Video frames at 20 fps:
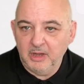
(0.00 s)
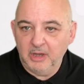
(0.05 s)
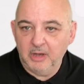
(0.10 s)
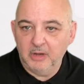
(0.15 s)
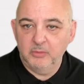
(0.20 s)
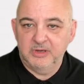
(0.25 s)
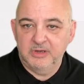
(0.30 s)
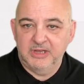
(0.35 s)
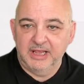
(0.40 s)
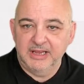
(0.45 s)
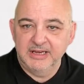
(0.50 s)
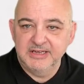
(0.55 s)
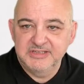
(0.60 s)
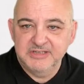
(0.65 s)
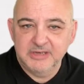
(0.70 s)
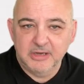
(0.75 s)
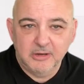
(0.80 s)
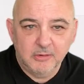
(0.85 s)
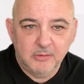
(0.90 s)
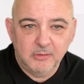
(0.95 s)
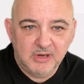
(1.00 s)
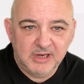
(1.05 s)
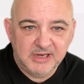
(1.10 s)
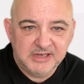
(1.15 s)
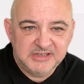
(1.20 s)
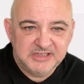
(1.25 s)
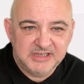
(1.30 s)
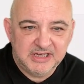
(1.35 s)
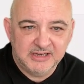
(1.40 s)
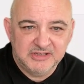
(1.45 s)
Okay, so
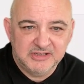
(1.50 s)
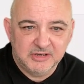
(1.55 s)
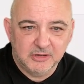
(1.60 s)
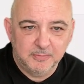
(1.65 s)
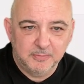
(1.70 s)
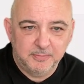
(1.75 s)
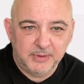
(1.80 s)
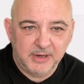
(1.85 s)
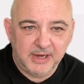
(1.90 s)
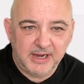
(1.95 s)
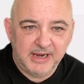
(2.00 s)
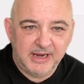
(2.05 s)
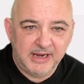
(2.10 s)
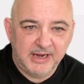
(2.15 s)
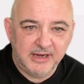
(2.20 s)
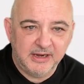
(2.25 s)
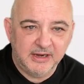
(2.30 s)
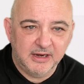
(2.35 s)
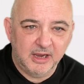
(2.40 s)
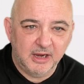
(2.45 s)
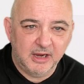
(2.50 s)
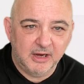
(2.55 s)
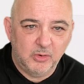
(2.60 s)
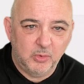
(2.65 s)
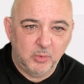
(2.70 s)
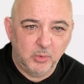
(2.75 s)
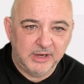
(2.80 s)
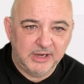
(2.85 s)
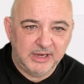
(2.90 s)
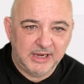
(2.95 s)
let's set up a
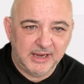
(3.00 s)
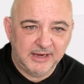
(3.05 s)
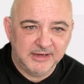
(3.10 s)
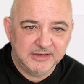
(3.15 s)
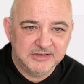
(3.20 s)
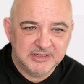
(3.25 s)
quick ad.